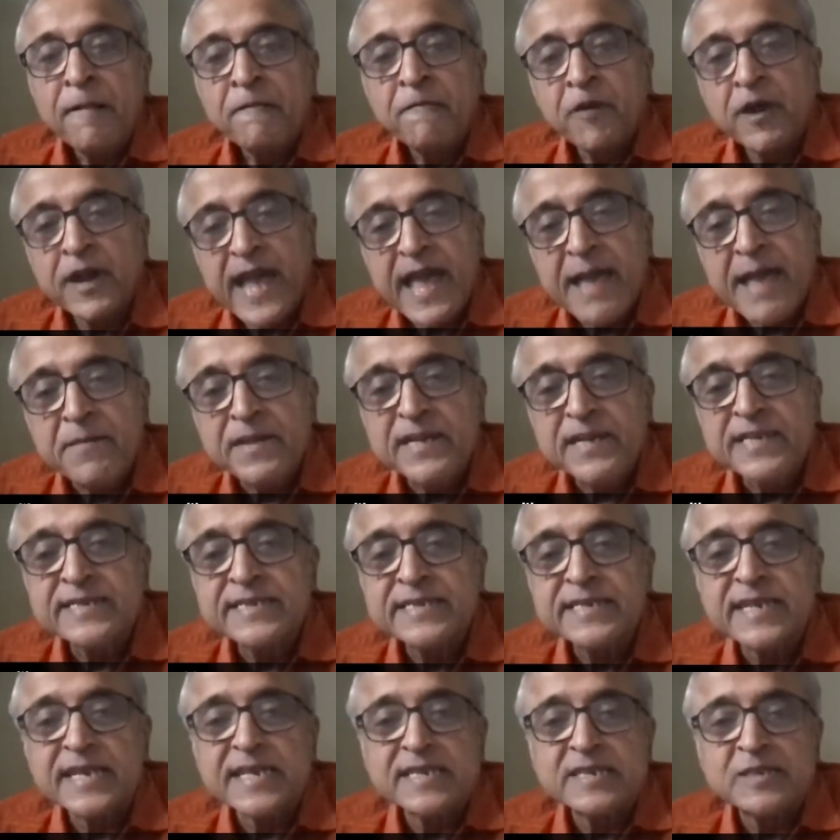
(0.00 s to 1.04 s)
For M S
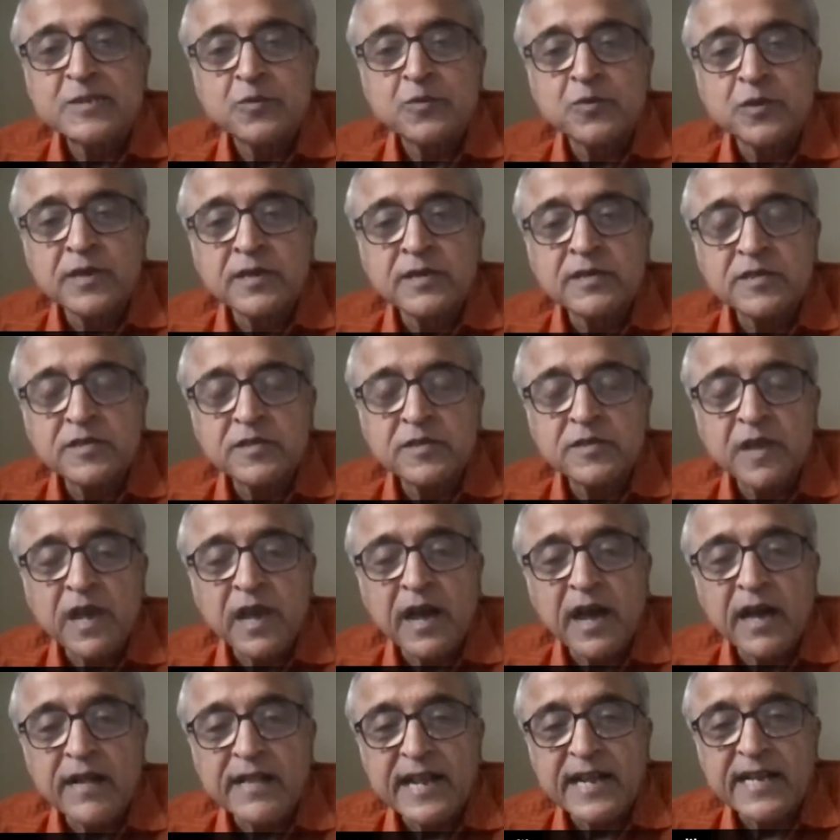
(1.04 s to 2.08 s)
c students,
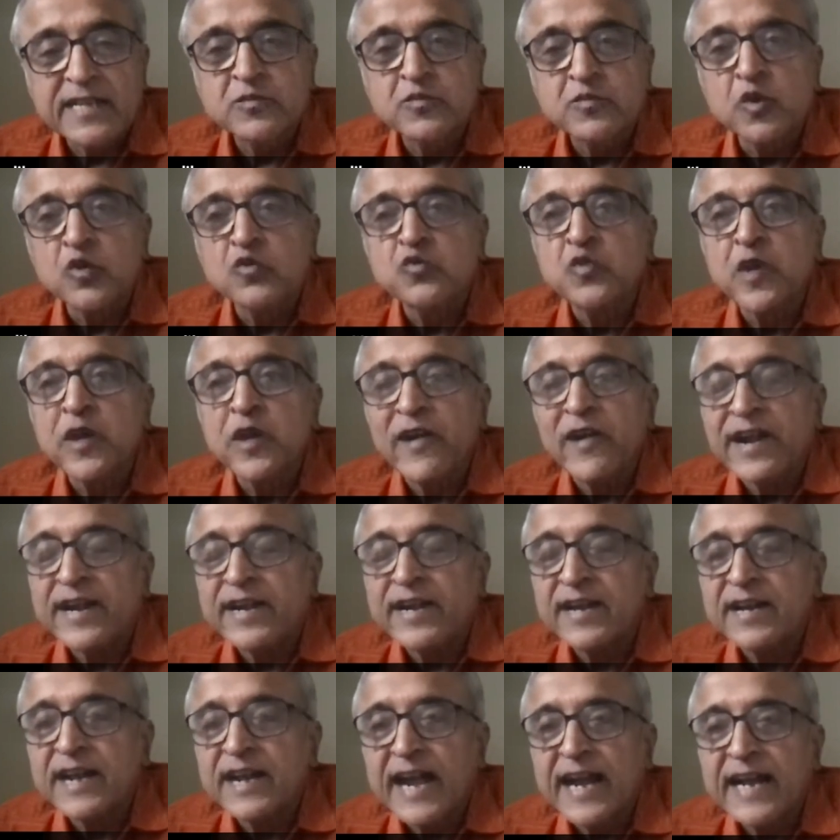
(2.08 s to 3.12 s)
uh, that is those who have
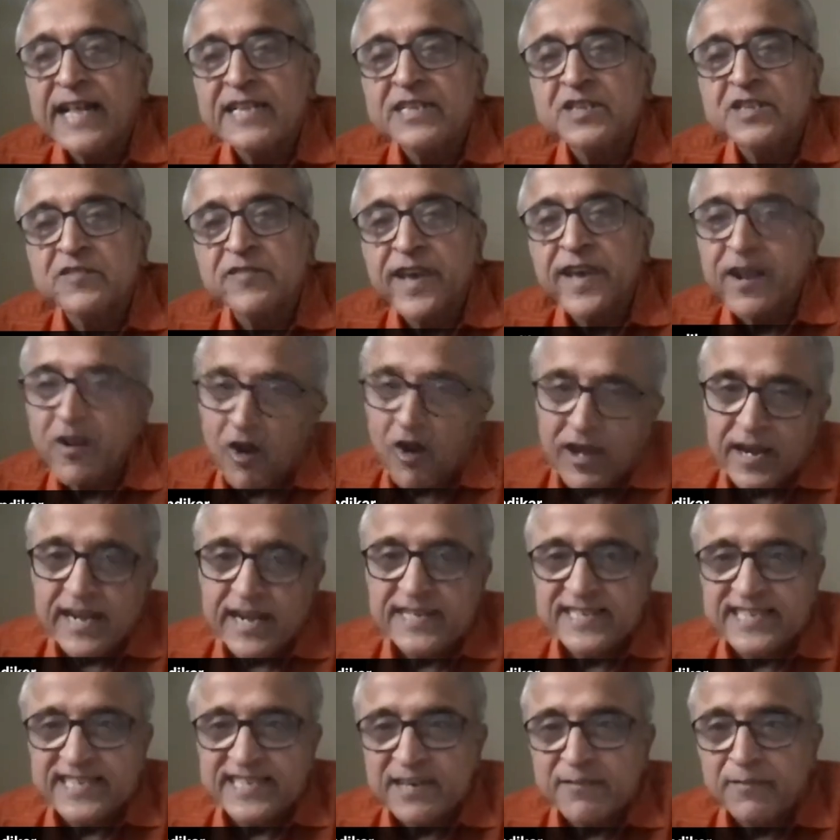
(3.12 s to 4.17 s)
undergrad elsewhere or
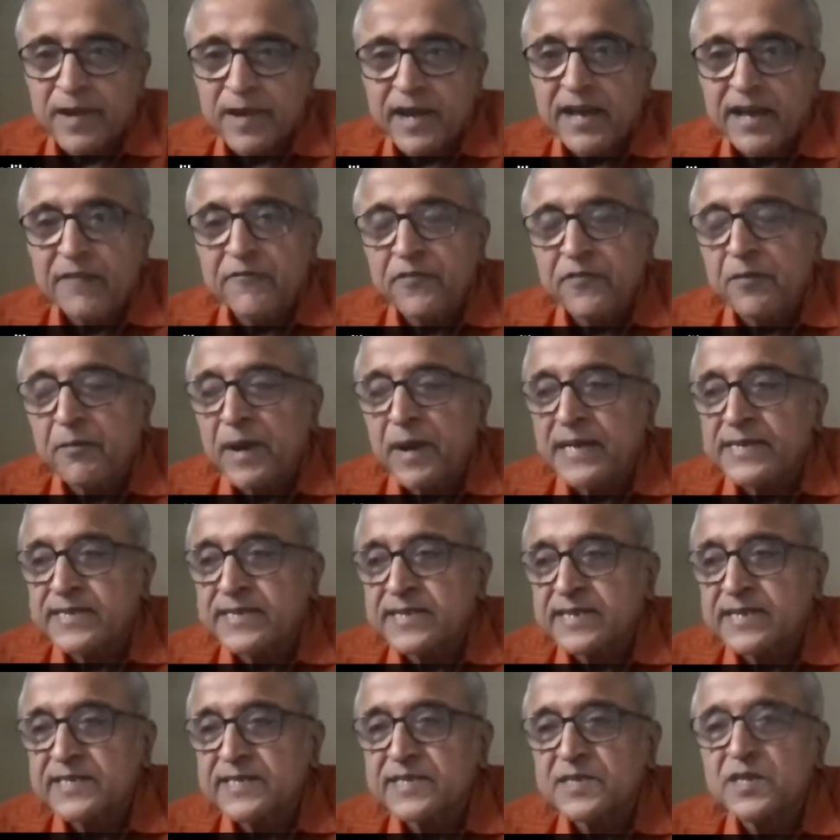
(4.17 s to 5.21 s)
at C M I. For
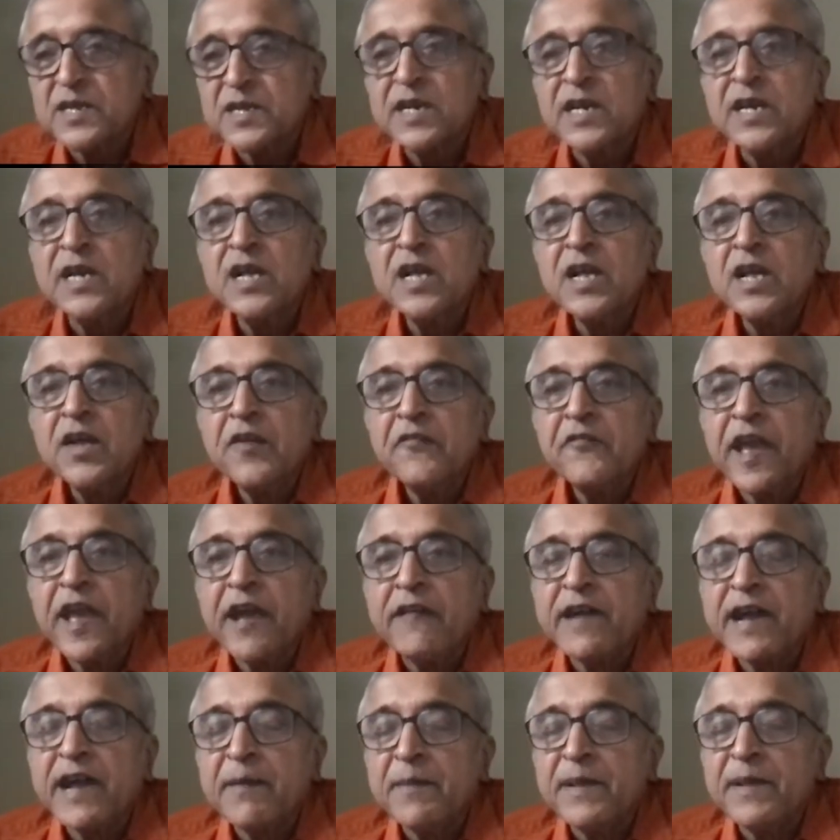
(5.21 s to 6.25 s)
masters, we
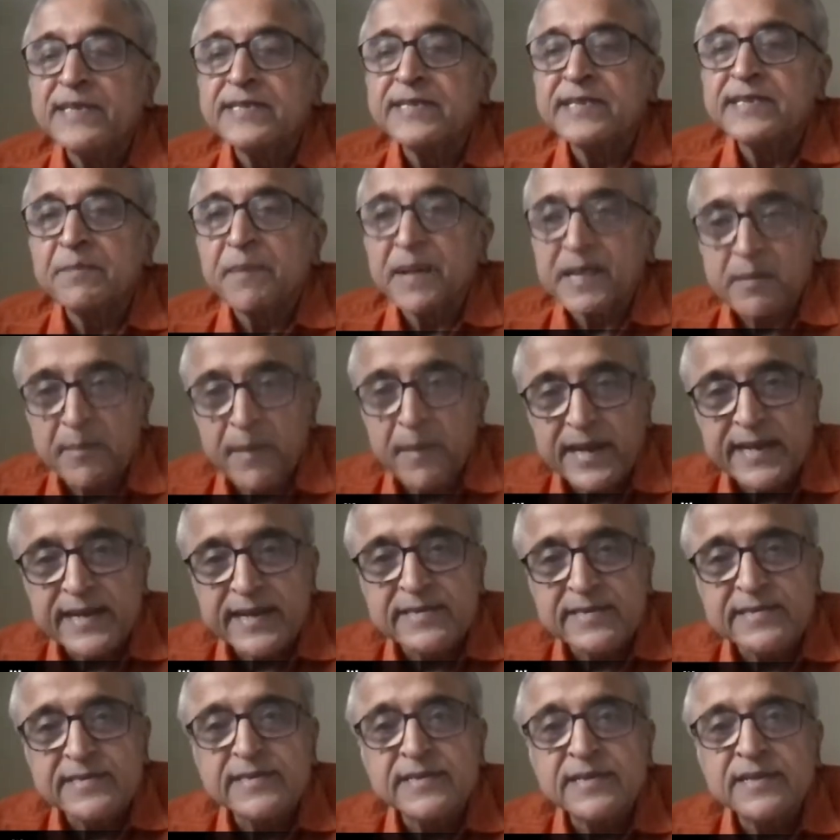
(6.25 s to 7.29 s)
have M S c
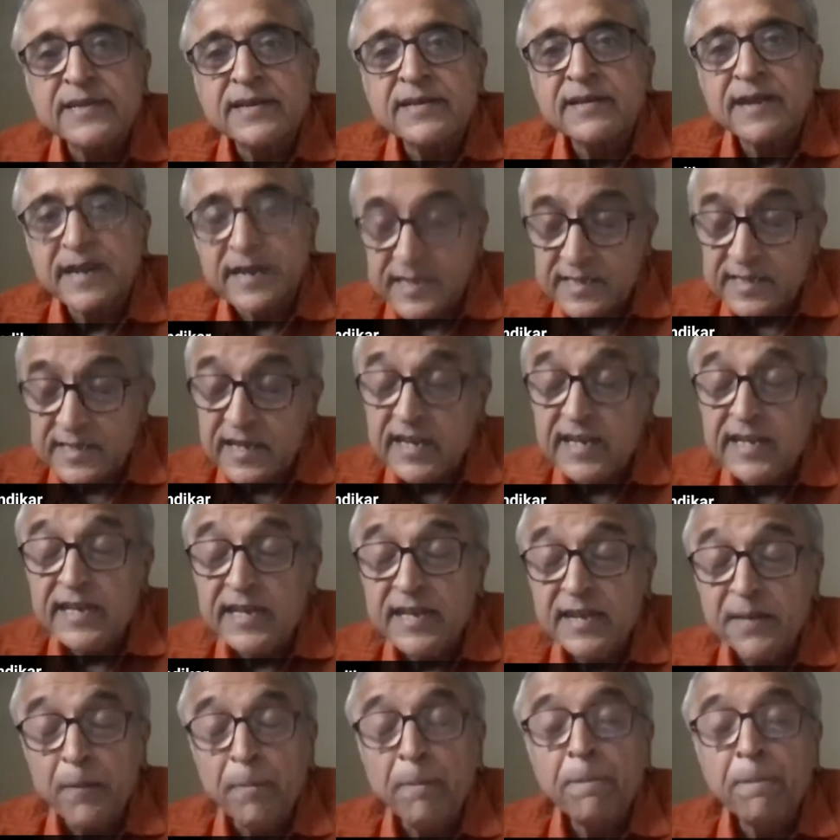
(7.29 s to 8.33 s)
Mathematics. Traditionally,
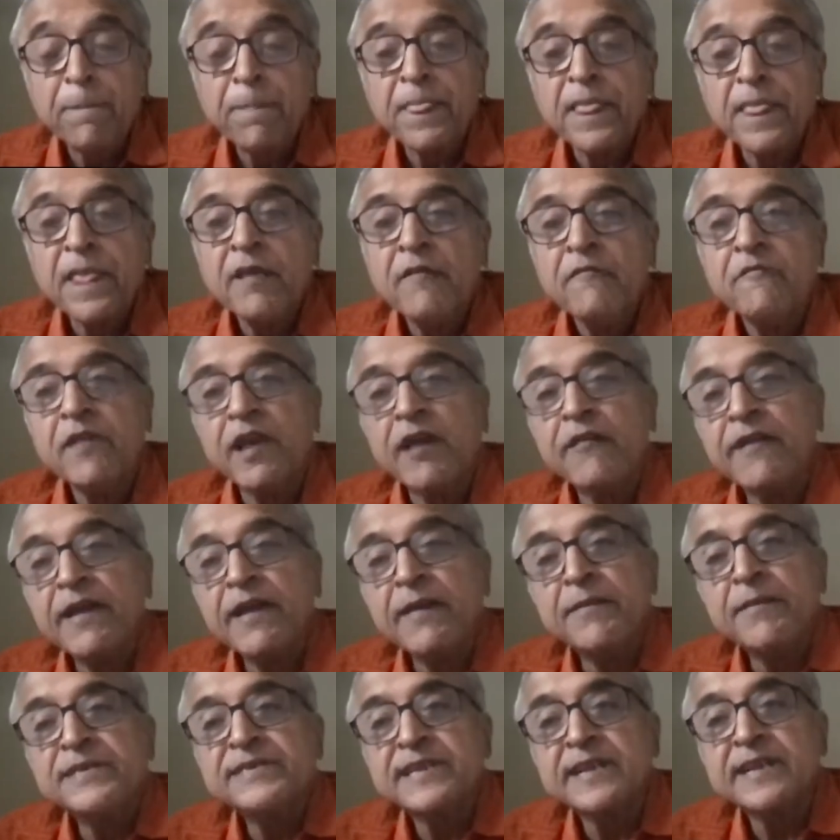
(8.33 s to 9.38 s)
we have
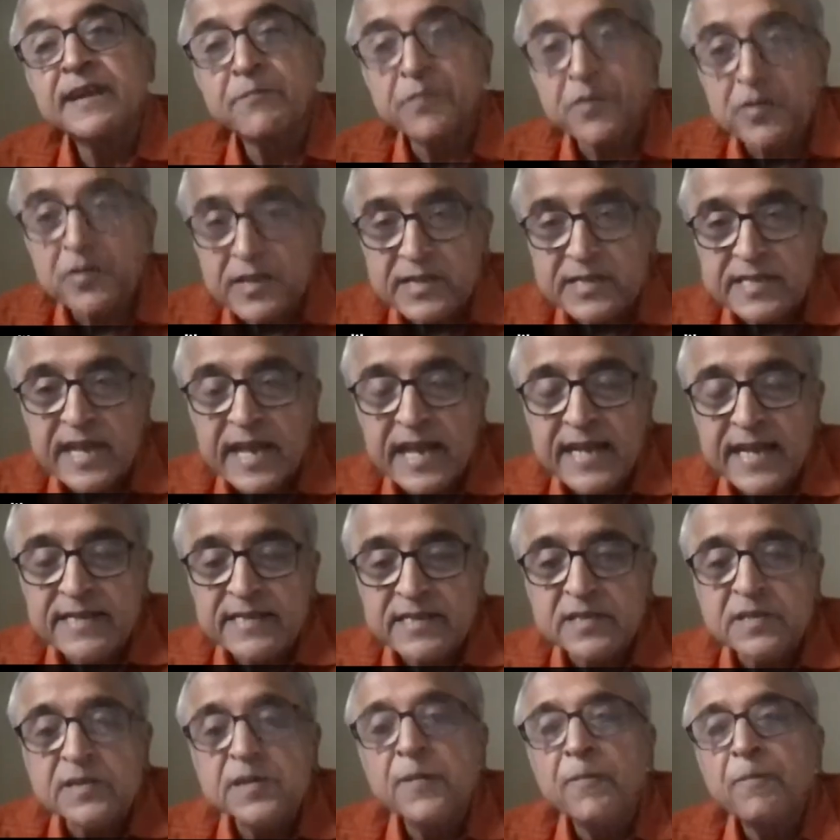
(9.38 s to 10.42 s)
M S c Computer
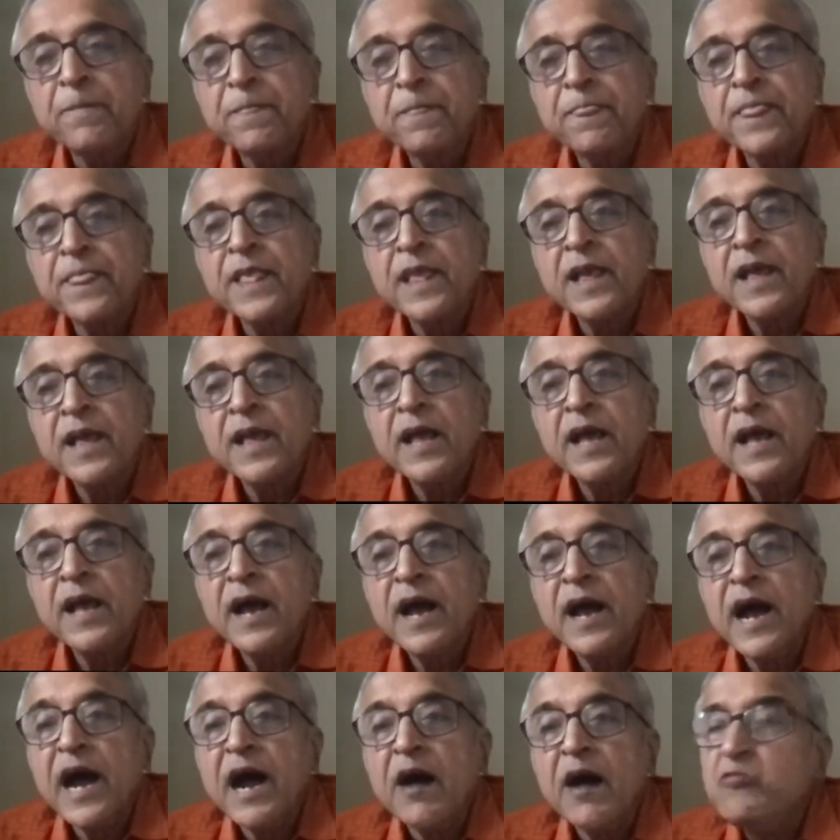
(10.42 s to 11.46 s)
Science,
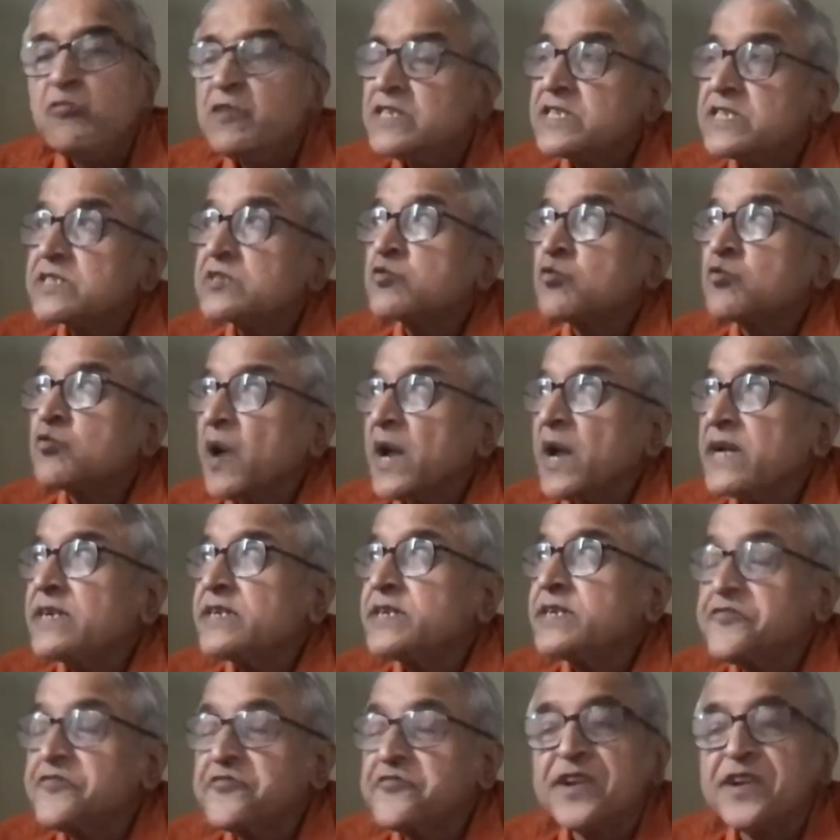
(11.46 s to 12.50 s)
uh, which is
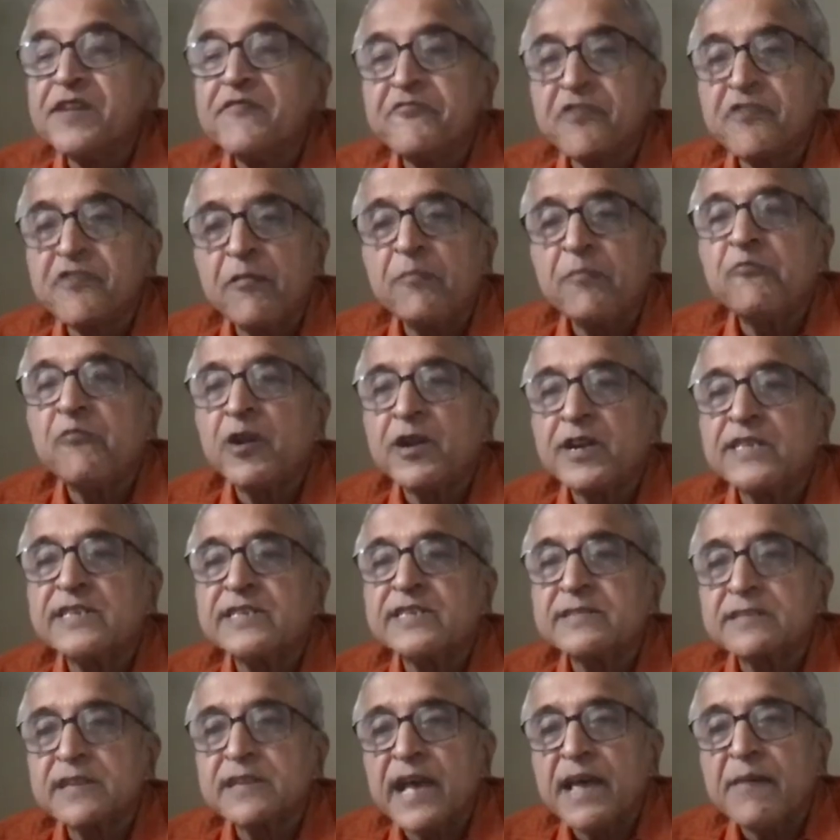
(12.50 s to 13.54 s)
quite different from what
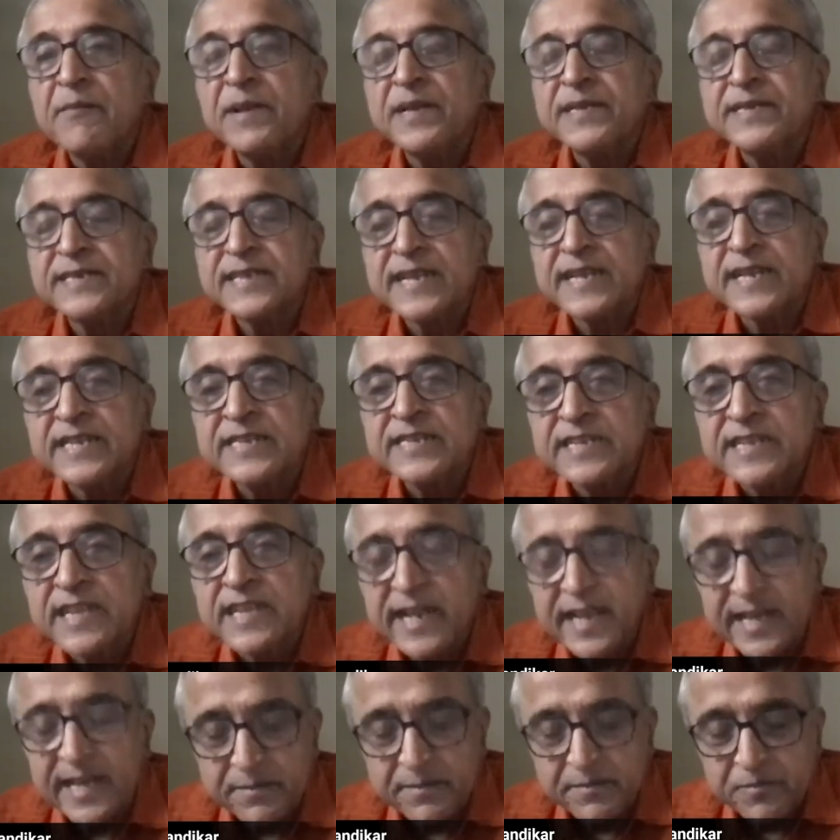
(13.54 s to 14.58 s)
is uh, M S c in
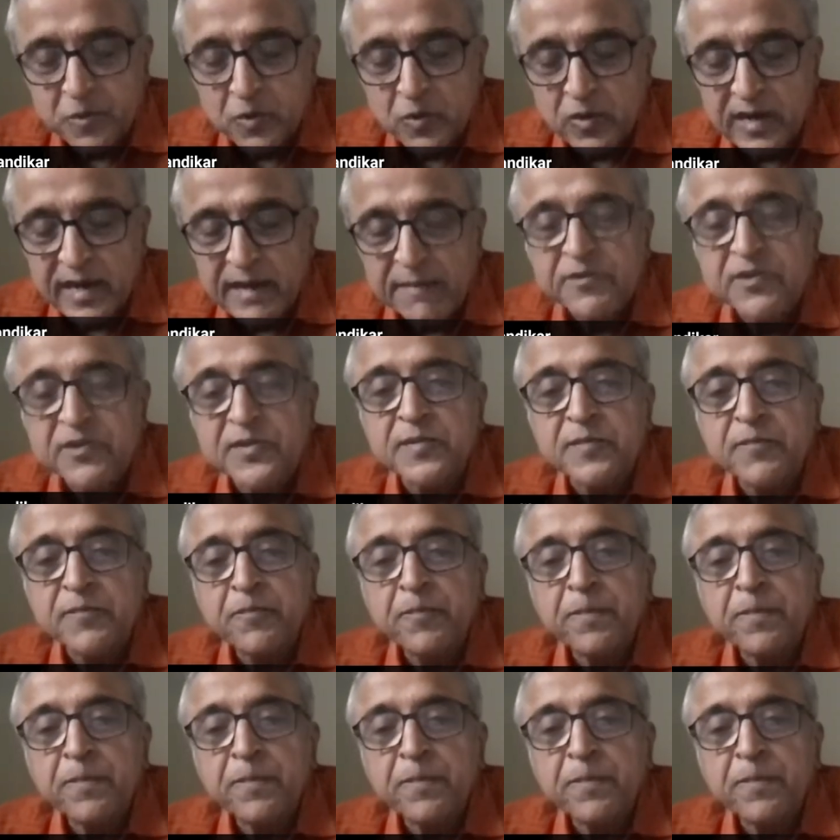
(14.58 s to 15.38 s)
engineering programs.